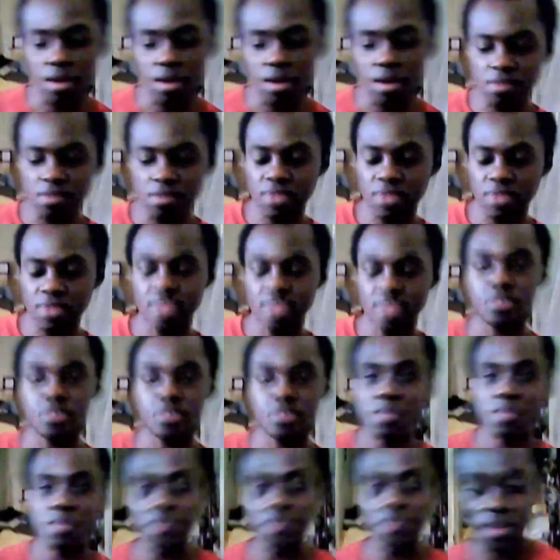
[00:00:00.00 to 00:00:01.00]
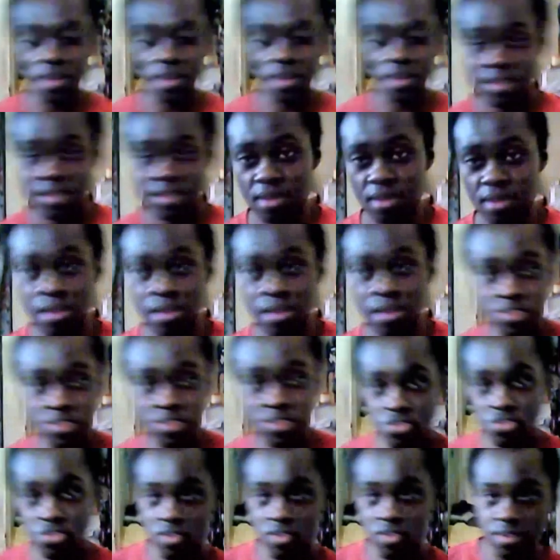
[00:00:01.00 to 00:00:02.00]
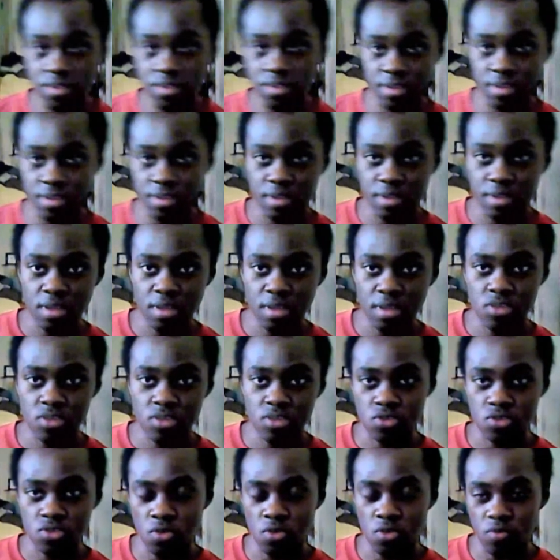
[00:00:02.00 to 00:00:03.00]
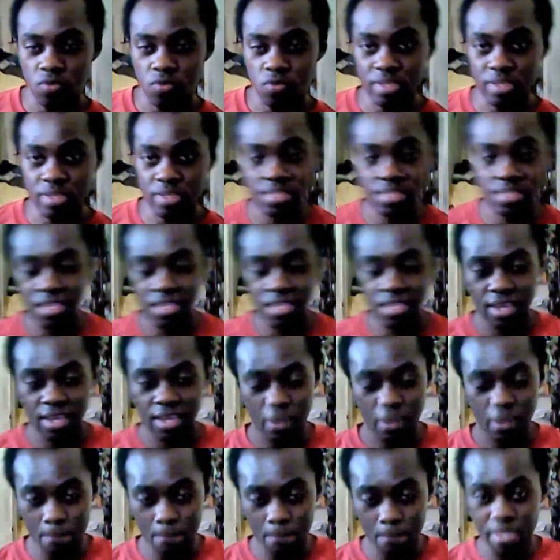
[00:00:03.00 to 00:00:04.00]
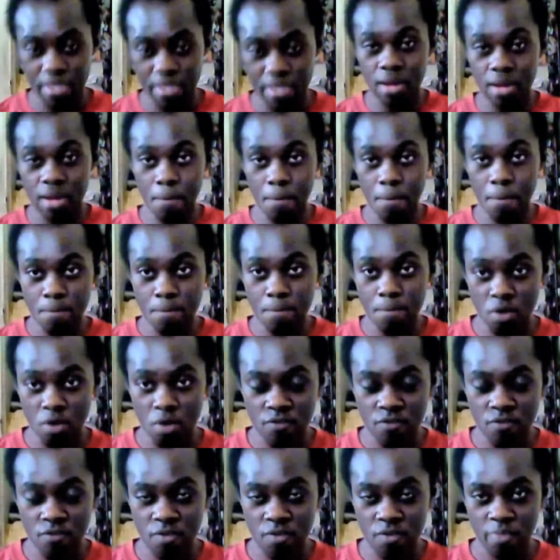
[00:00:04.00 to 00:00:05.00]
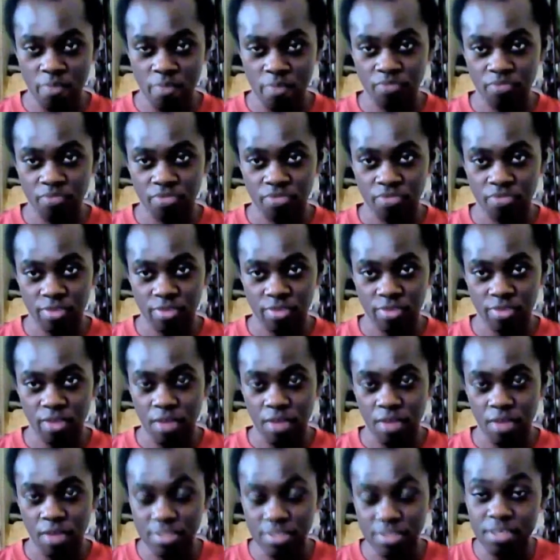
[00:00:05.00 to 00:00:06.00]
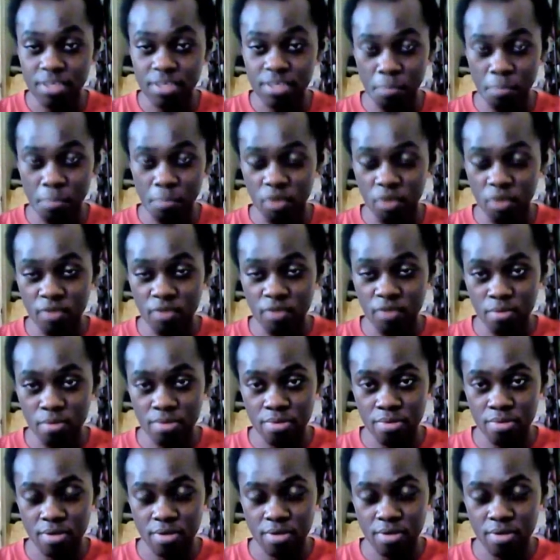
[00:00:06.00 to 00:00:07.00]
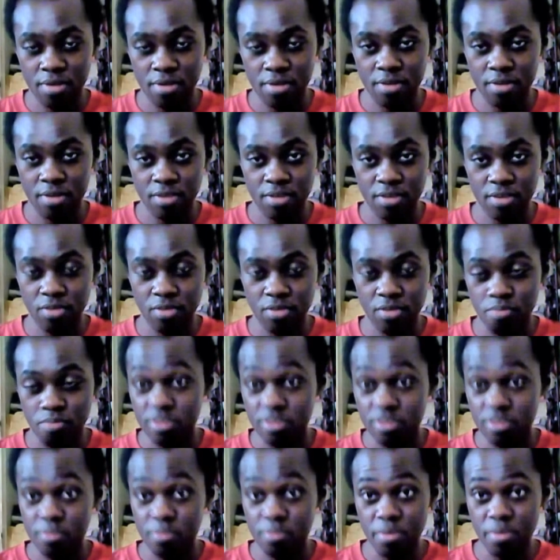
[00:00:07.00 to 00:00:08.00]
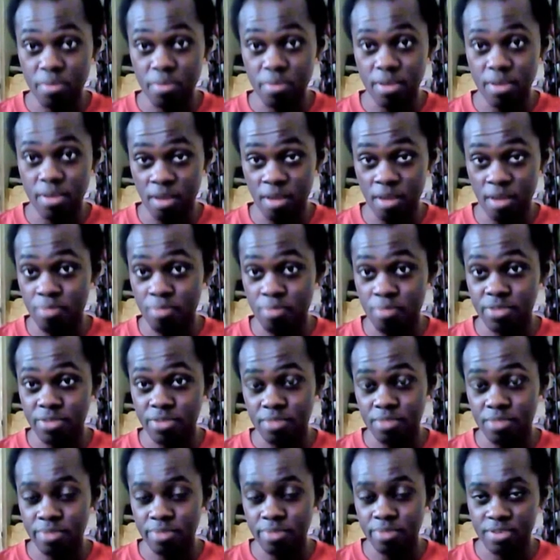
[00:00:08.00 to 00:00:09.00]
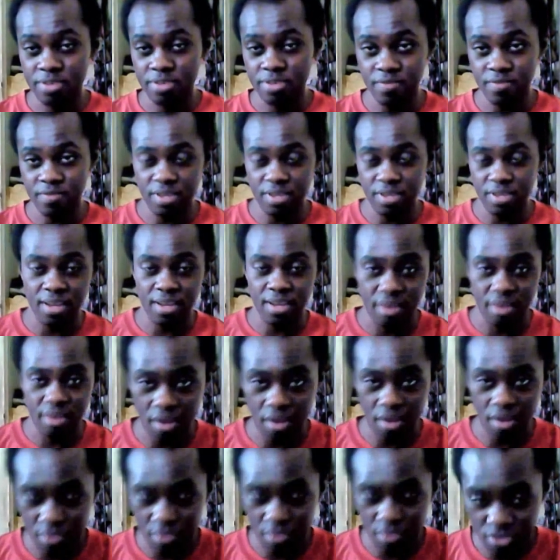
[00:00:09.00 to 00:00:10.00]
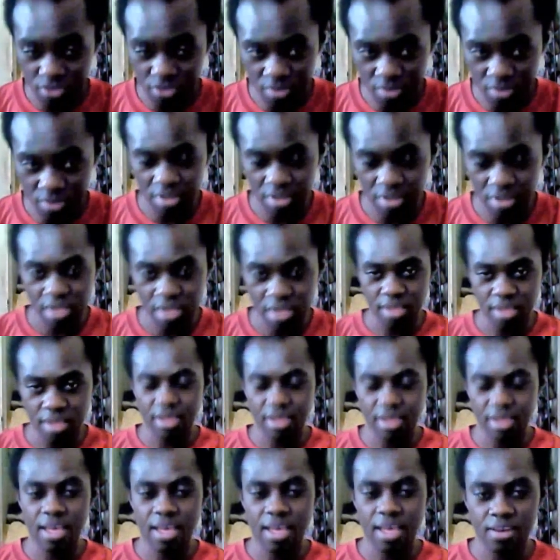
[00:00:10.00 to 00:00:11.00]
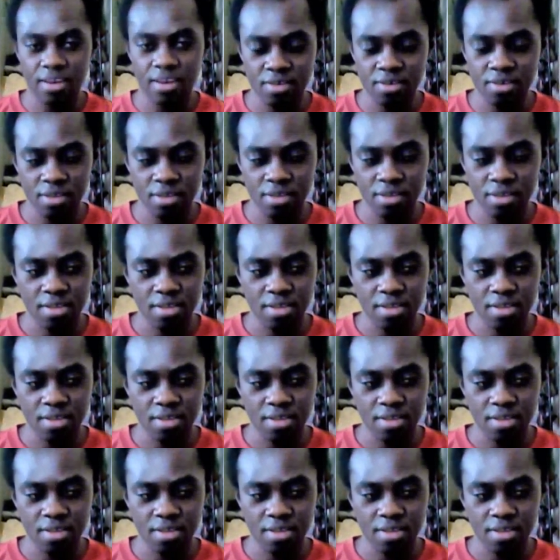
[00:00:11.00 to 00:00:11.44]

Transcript: all of the laser beams are getting concentrated. So we see it get big and buff, right? We see it buff up, pretty big and pretty impressively, and then all of a sudden, kind of